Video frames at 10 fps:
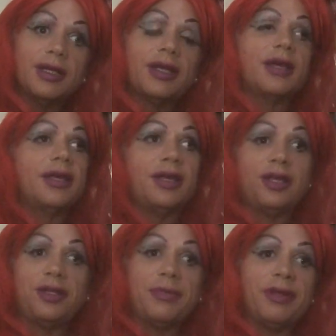Yeah, I
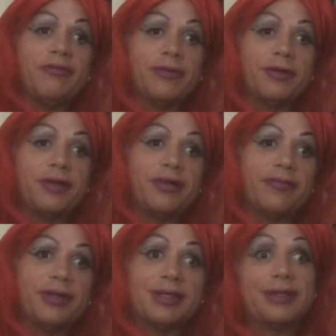get it. You paid for it on
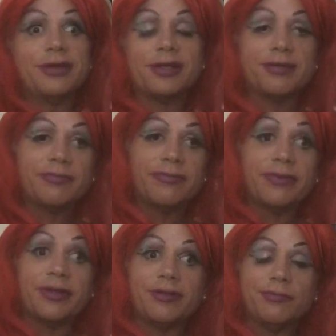Netflix. Okay,
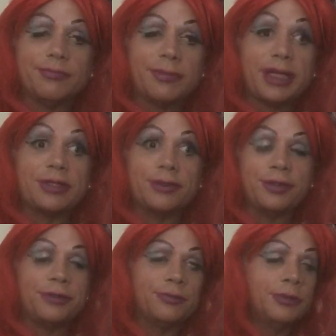fine. That's
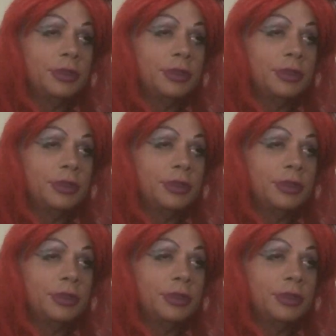on you.